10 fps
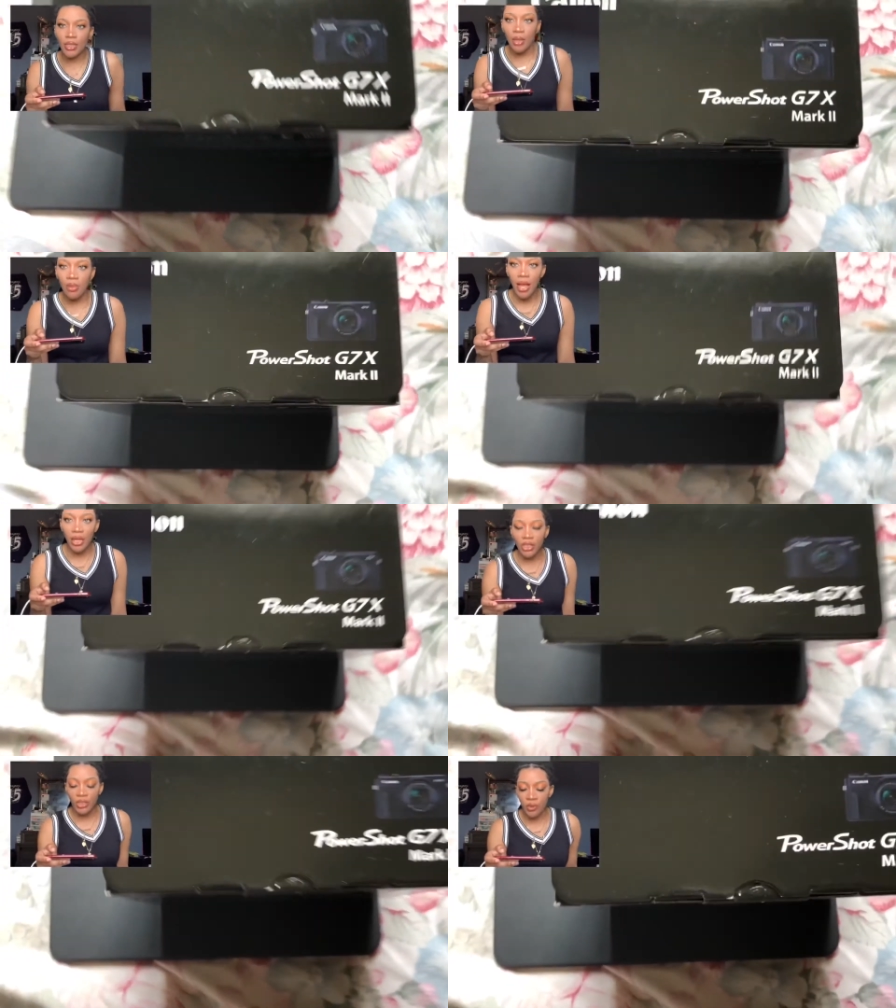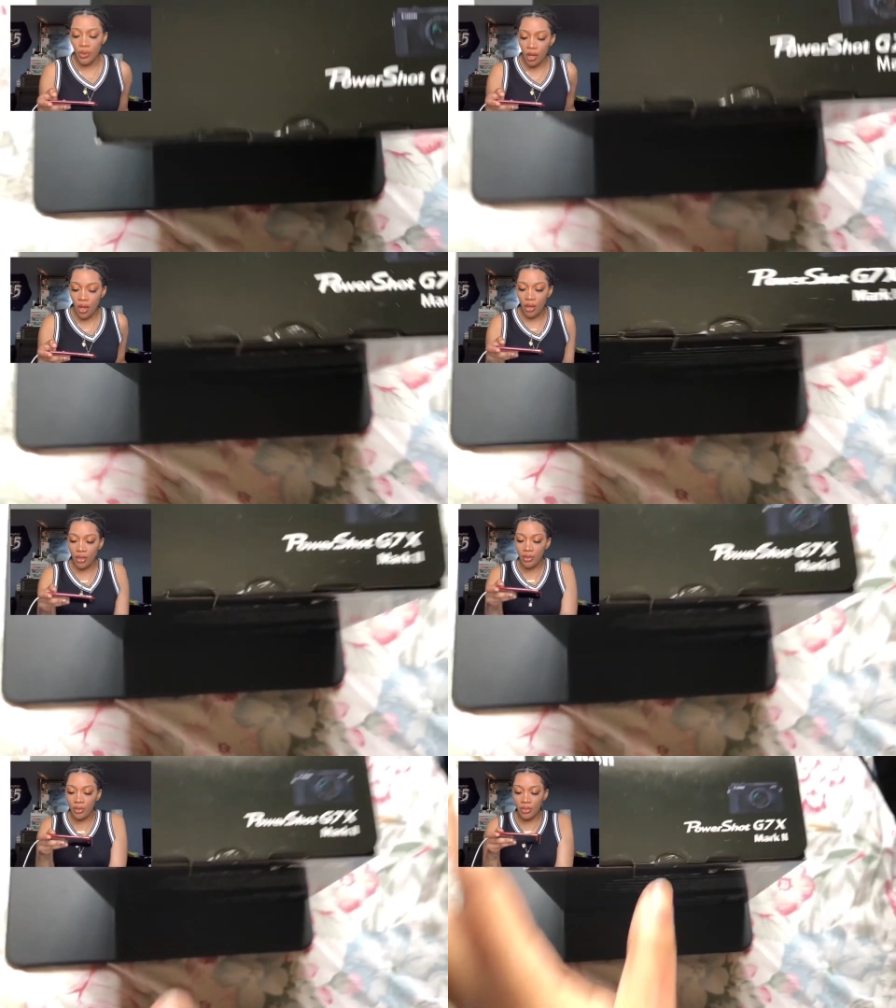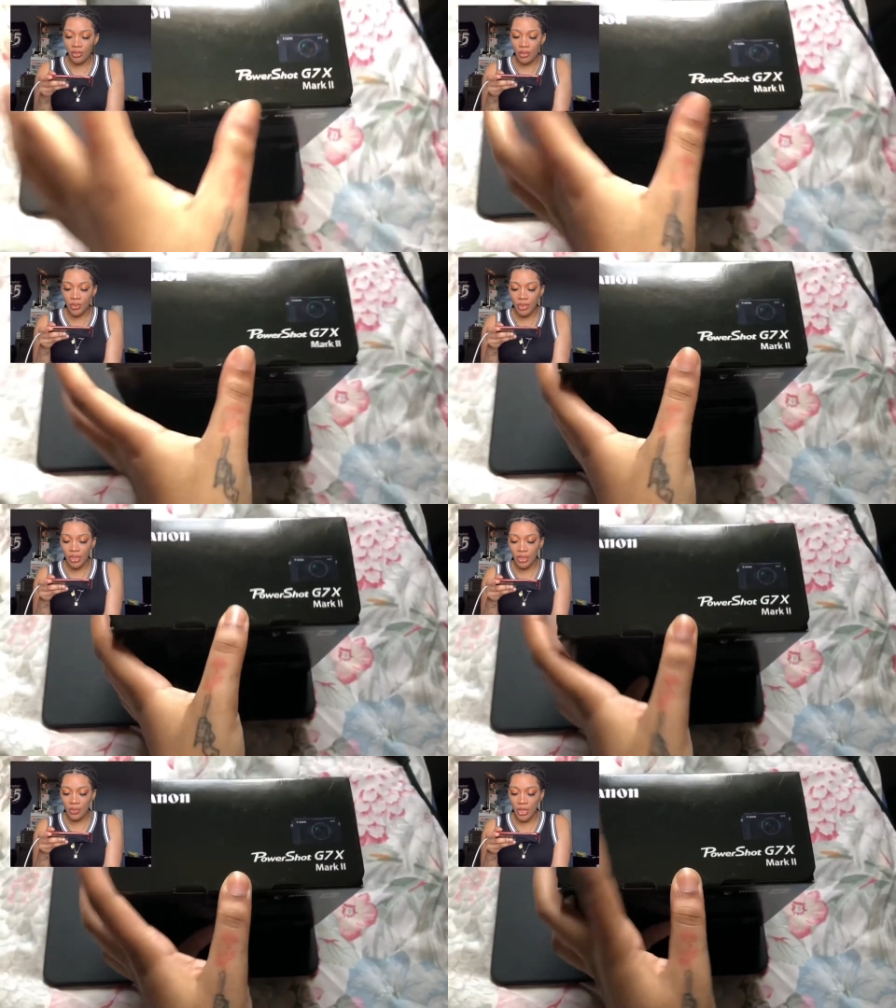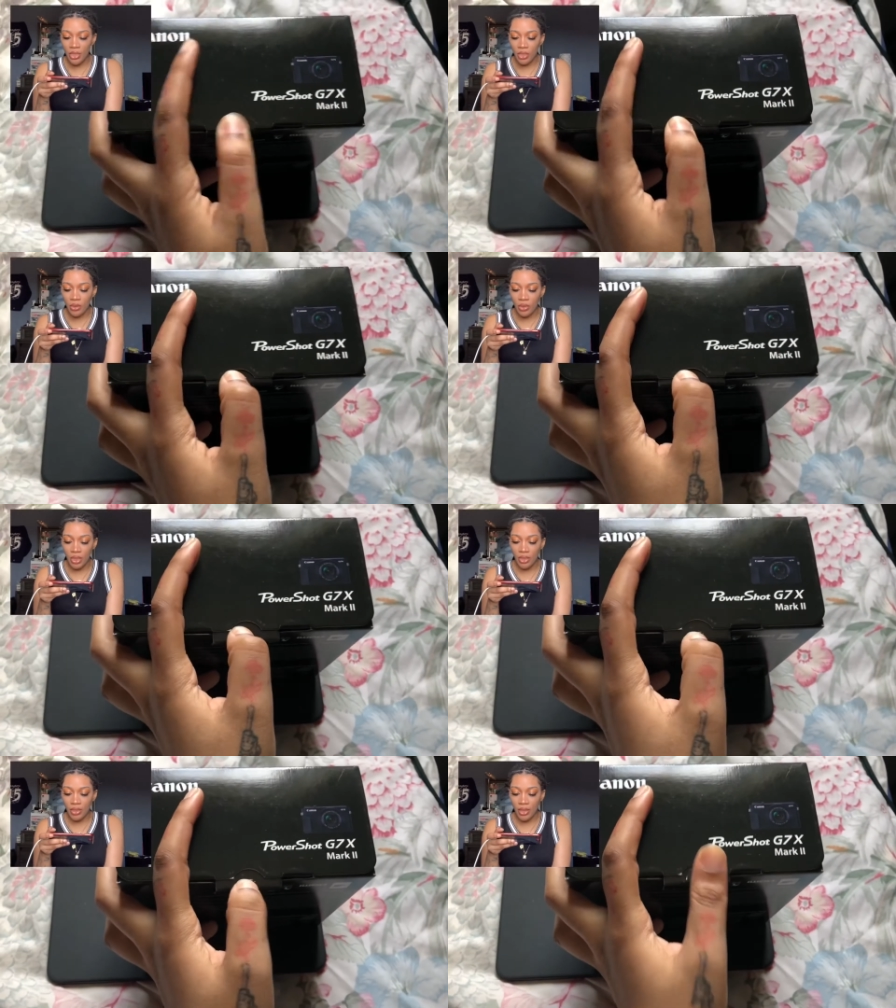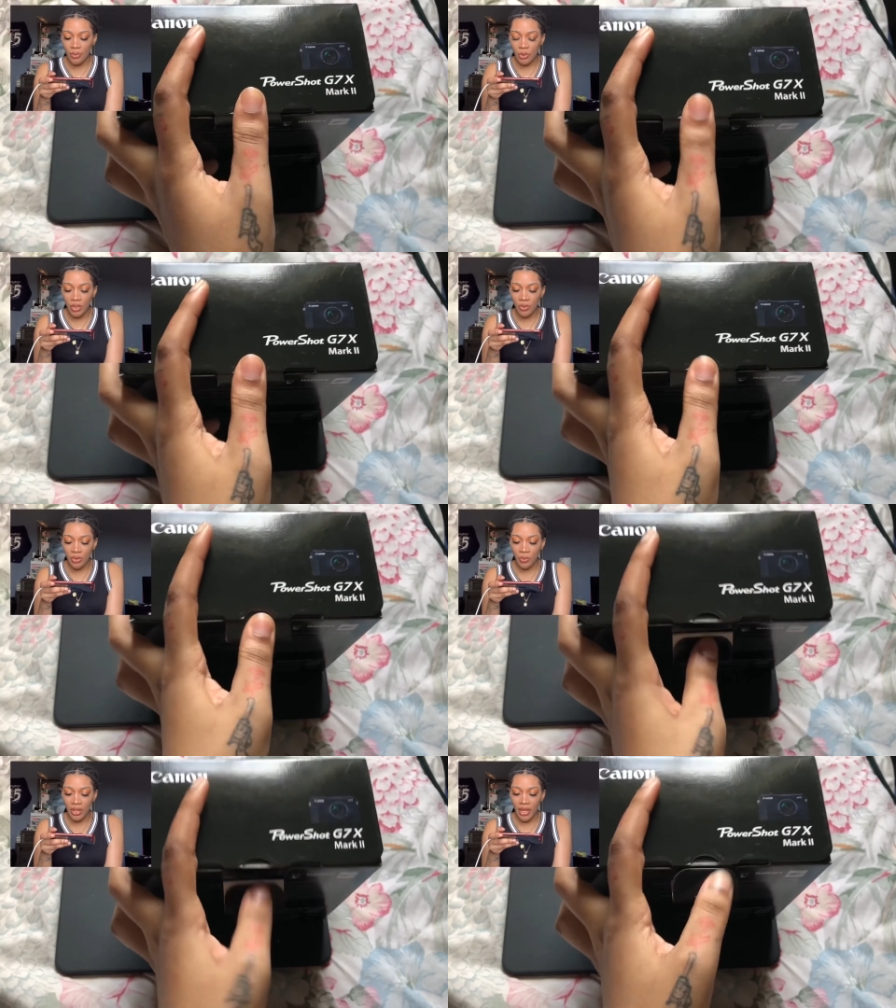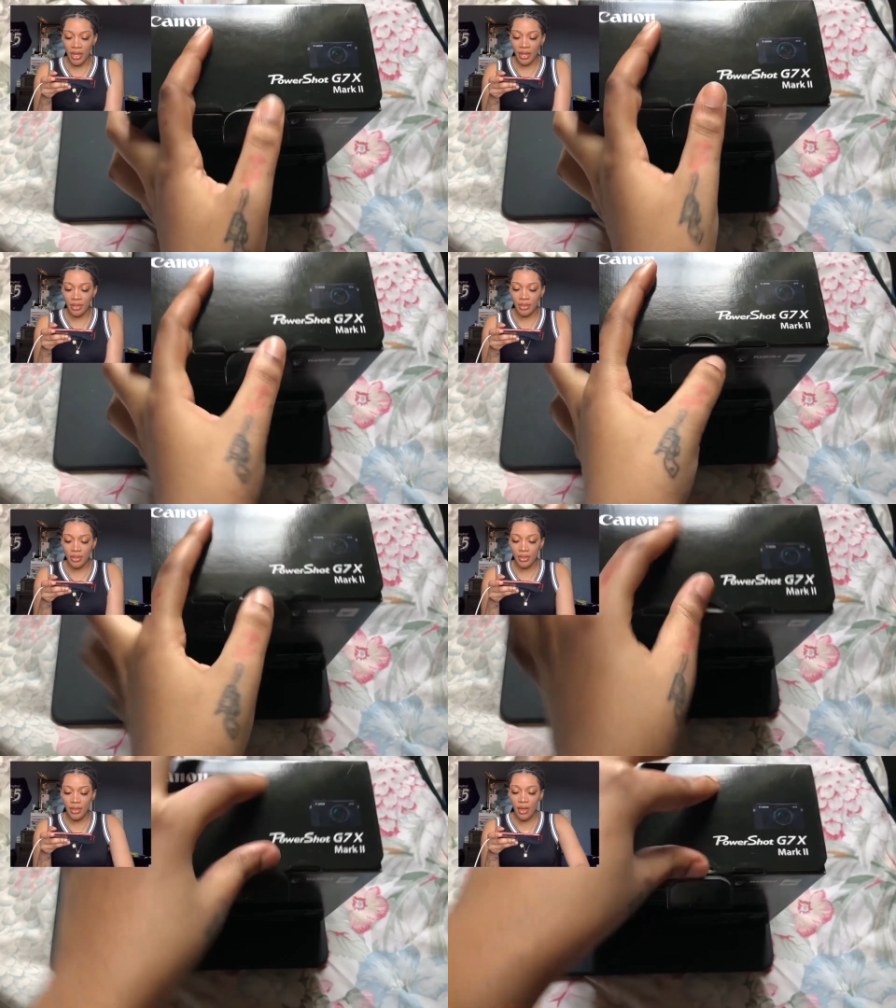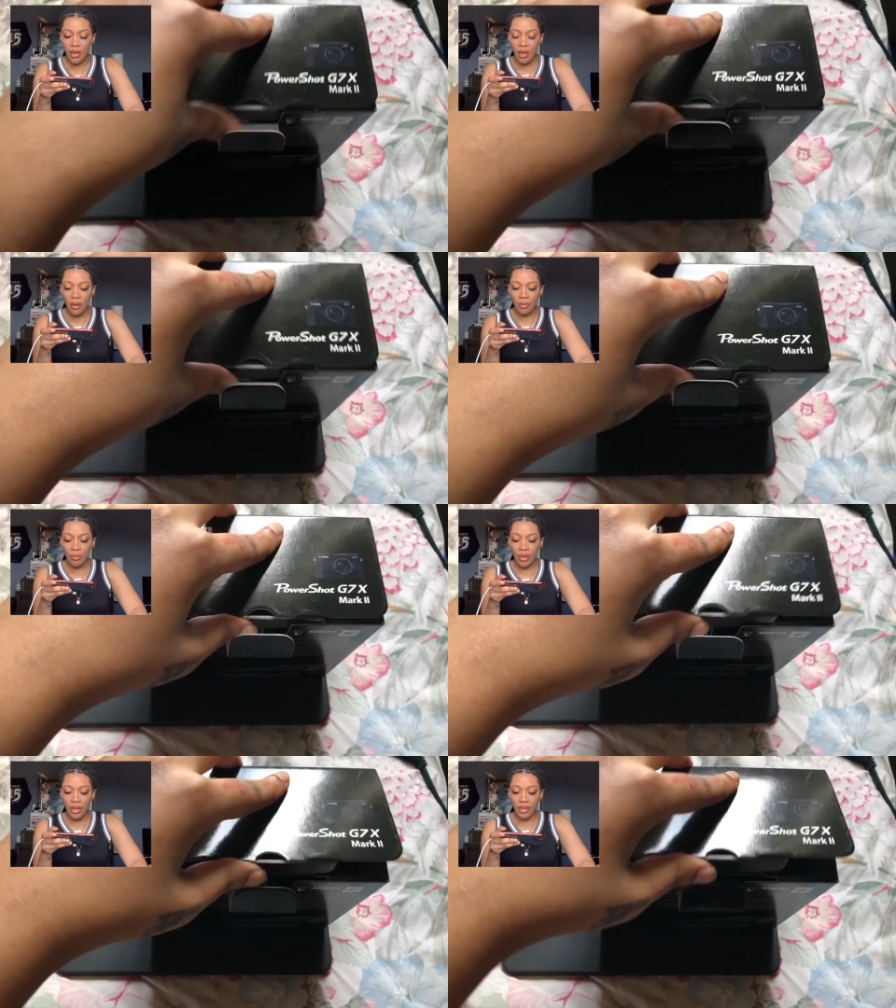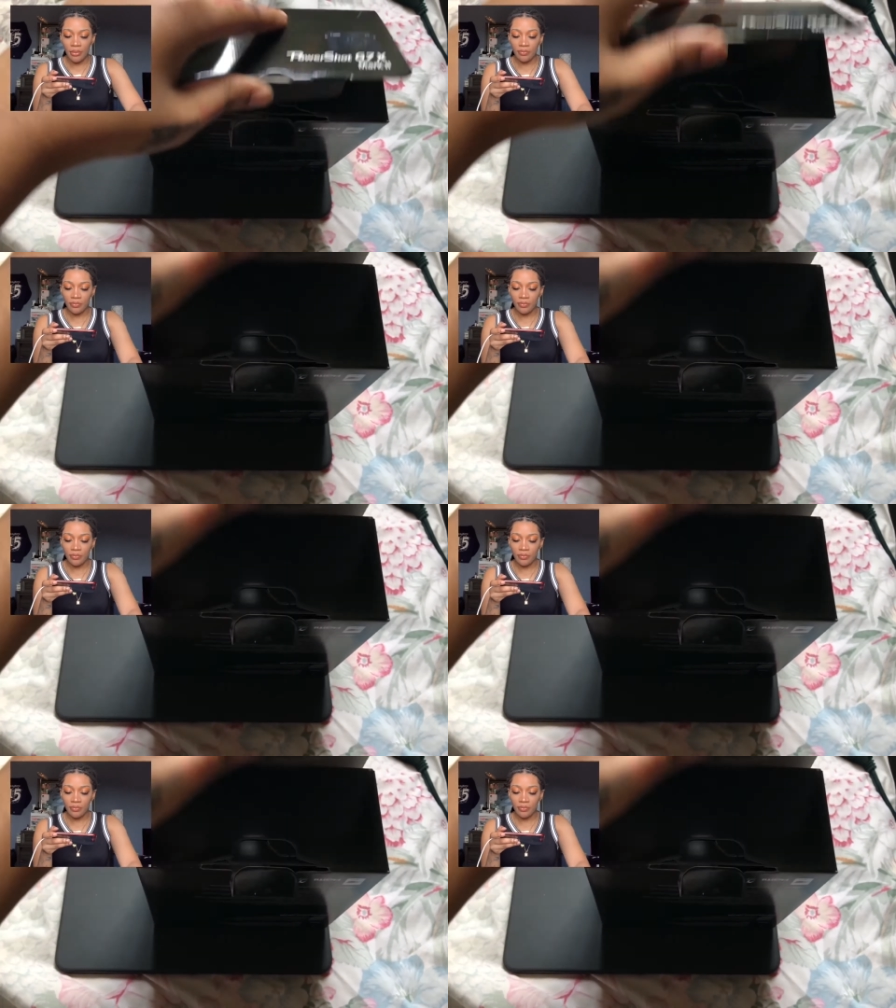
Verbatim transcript: double action going on. There's no easy way to do this. I'm doing it with one hand, but